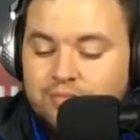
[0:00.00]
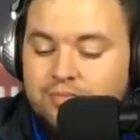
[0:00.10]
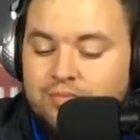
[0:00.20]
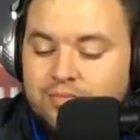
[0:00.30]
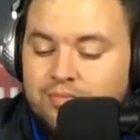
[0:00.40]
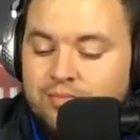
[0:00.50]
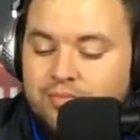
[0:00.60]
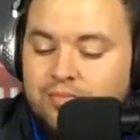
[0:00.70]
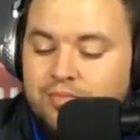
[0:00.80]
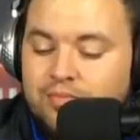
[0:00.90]

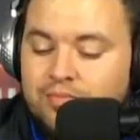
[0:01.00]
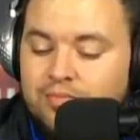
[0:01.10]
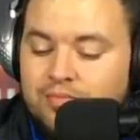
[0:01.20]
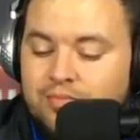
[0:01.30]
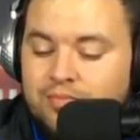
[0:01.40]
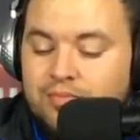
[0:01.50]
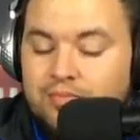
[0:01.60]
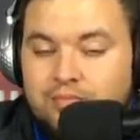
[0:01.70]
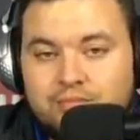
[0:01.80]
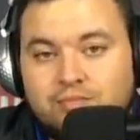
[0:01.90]

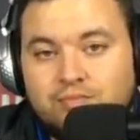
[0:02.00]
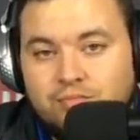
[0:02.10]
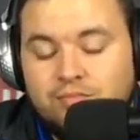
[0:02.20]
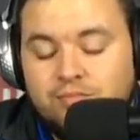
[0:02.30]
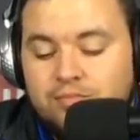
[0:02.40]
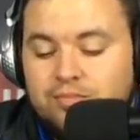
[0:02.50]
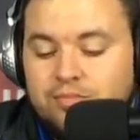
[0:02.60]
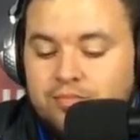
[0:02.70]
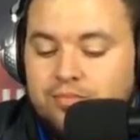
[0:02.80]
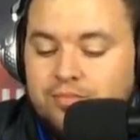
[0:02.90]

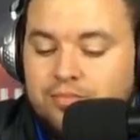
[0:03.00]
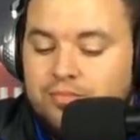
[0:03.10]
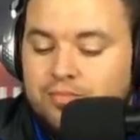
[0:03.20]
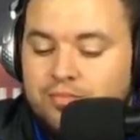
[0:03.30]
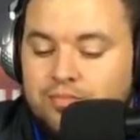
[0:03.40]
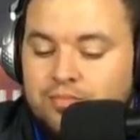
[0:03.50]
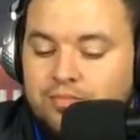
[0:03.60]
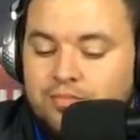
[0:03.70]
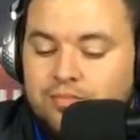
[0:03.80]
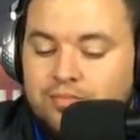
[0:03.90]

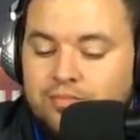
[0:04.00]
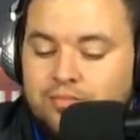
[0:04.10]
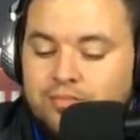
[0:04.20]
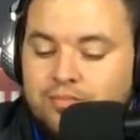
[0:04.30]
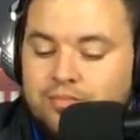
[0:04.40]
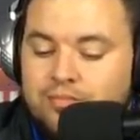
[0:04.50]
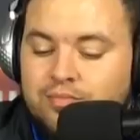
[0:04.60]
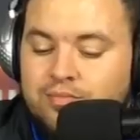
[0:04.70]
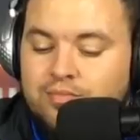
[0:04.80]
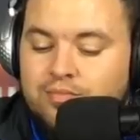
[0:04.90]

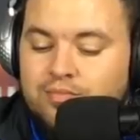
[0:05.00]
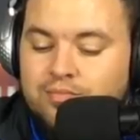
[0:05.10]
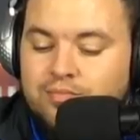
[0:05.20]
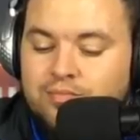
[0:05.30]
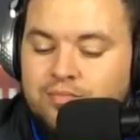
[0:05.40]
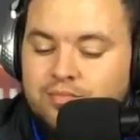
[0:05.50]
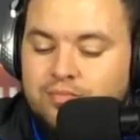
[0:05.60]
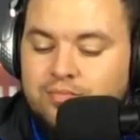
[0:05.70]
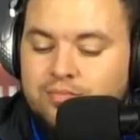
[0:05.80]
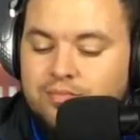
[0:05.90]
The person shown says nothing.